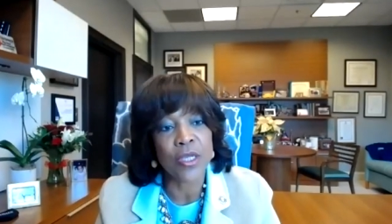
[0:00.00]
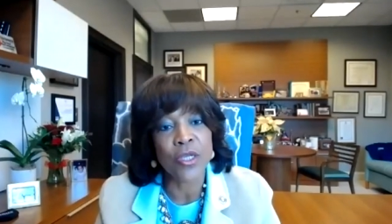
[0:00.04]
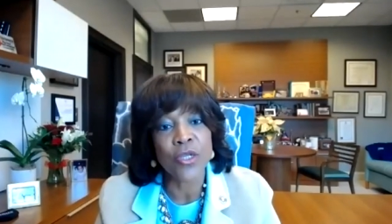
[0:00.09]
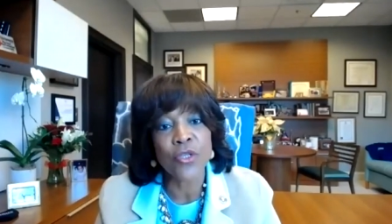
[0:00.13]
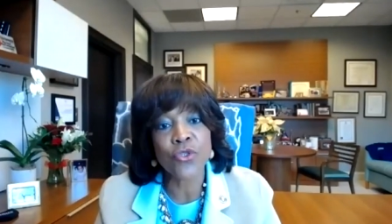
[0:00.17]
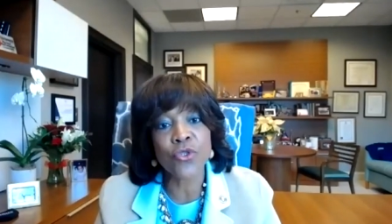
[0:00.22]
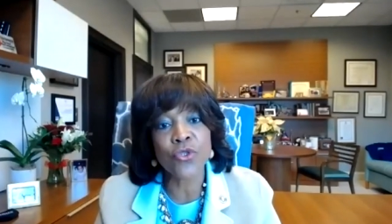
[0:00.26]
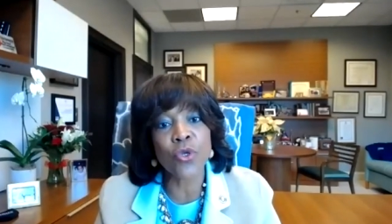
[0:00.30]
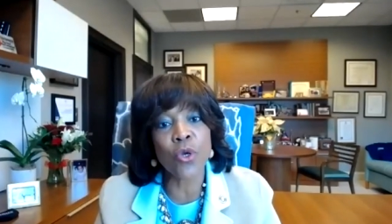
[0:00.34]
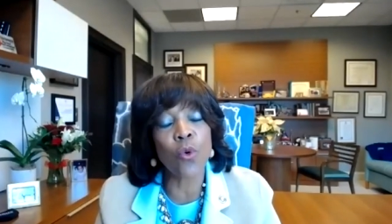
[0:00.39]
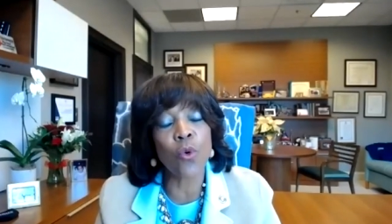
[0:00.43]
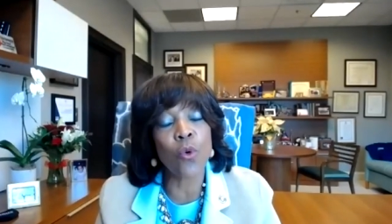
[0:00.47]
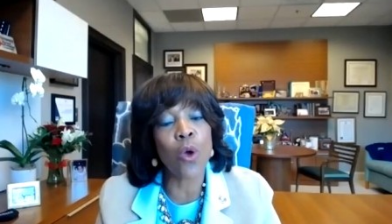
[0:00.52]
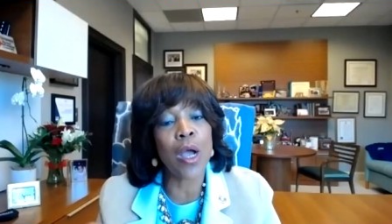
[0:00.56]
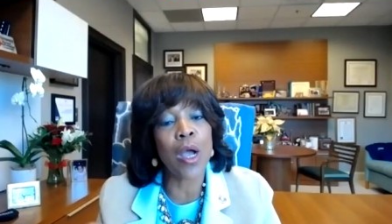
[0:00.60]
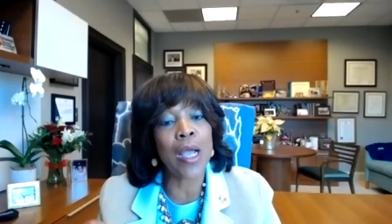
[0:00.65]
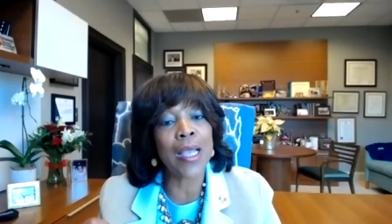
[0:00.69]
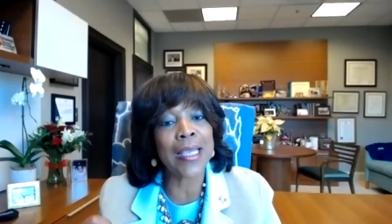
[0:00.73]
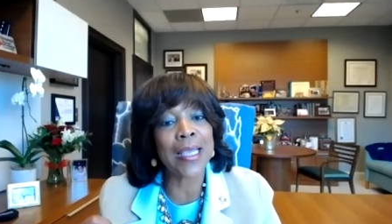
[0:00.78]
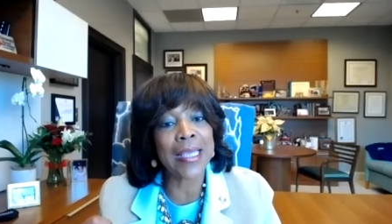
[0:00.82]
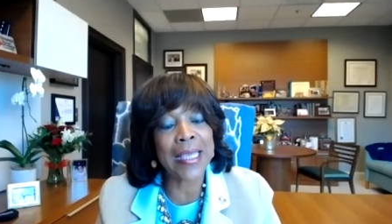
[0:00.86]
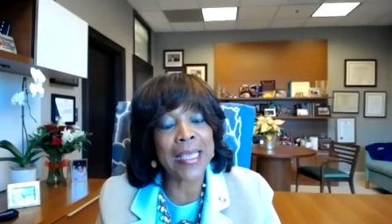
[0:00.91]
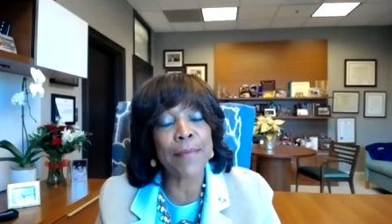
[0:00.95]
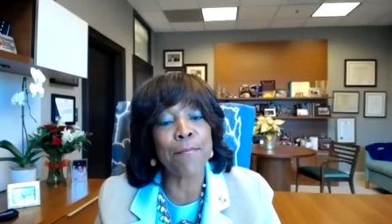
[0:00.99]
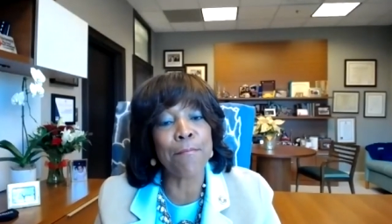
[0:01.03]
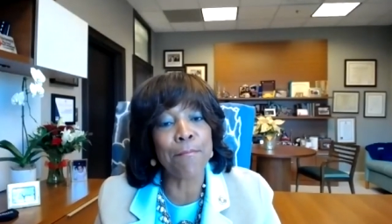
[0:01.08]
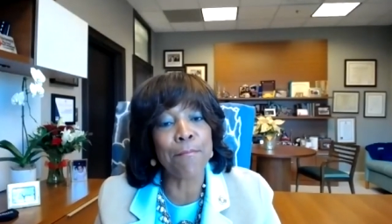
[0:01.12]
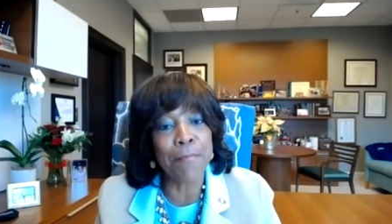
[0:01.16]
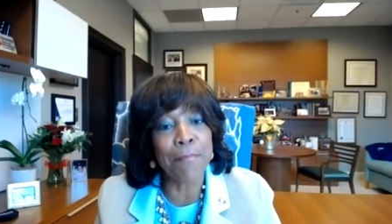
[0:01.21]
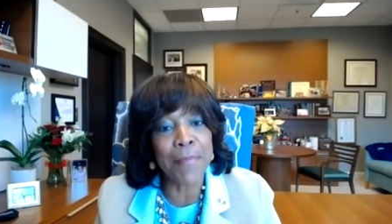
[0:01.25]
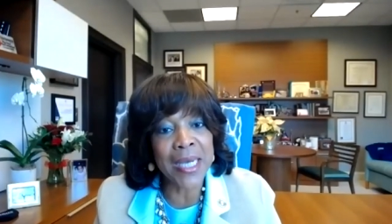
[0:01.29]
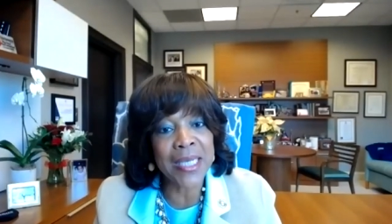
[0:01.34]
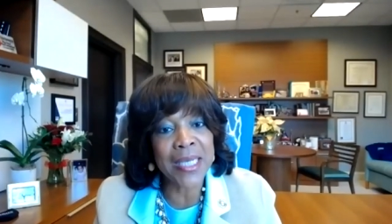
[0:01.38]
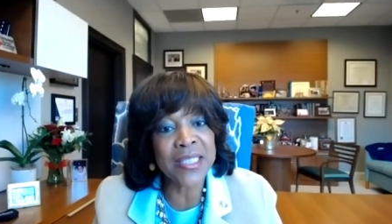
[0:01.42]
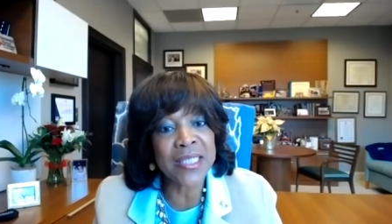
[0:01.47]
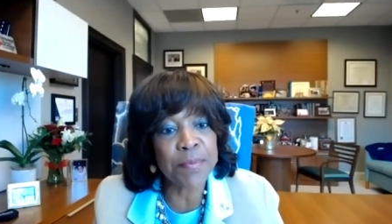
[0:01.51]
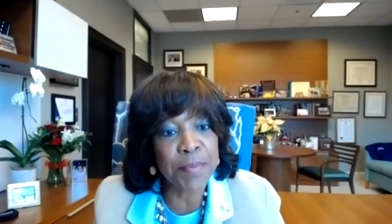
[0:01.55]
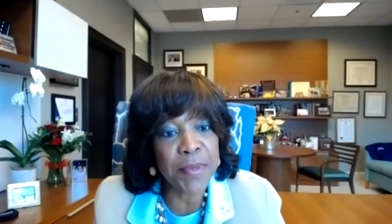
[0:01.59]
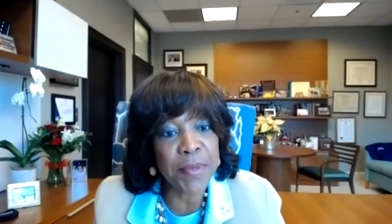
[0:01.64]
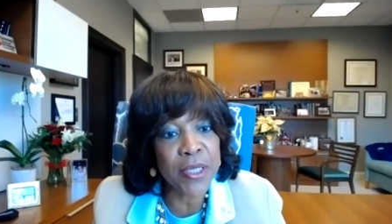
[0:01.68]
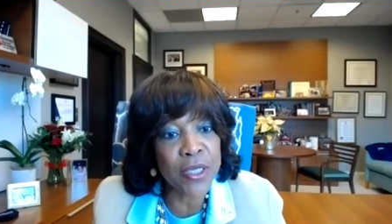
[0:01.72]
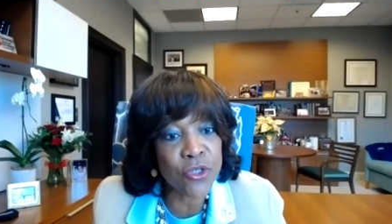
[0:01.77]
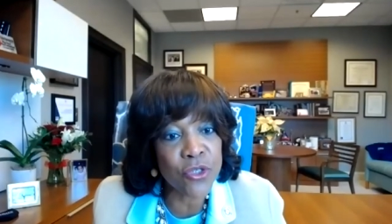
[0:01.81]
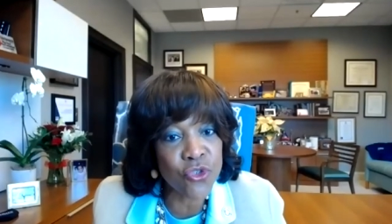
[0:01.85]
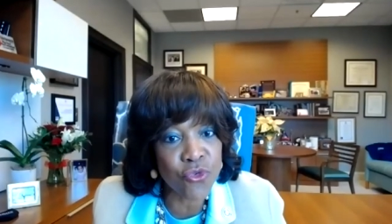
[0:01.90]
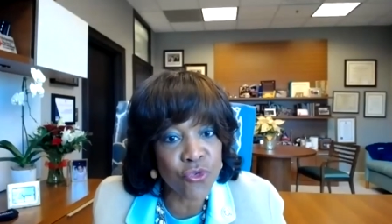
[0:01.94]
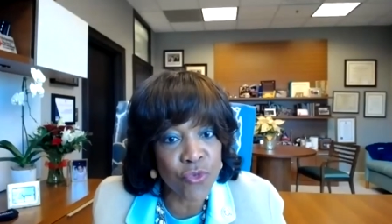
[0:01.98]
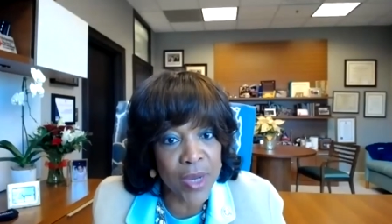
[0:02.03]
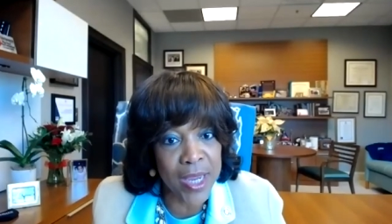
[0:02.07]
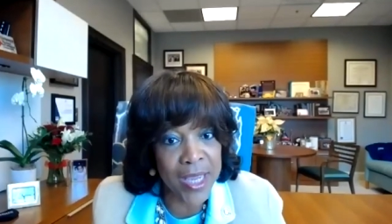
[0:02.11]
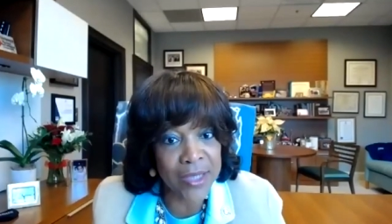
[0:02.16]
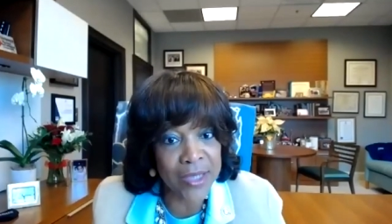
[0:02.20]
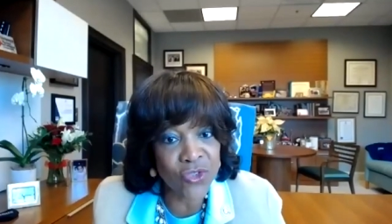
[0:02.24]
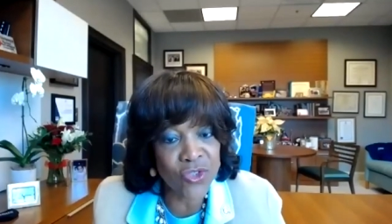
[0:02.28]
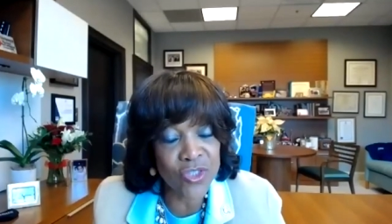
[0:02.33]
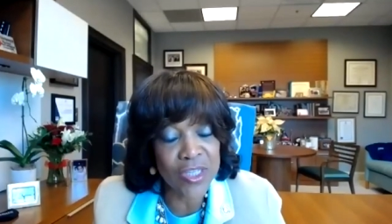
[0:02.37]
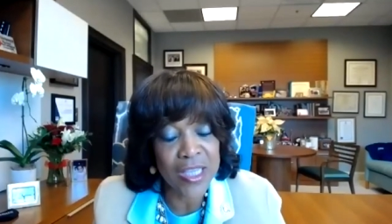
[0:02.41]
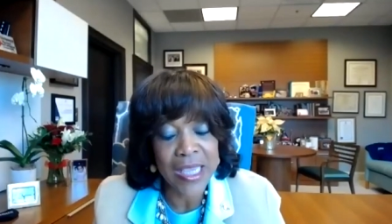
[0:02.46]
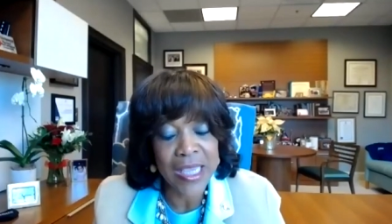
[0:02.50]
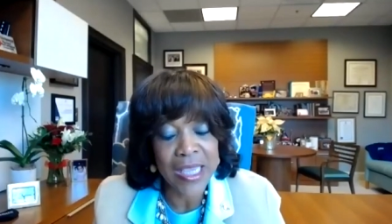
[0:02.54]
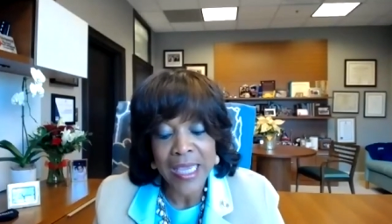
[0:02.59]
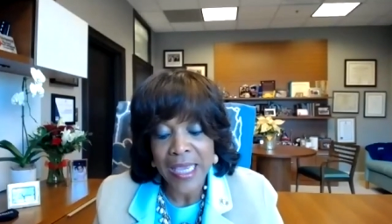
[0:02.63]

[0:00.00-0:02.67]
So it must be addressed.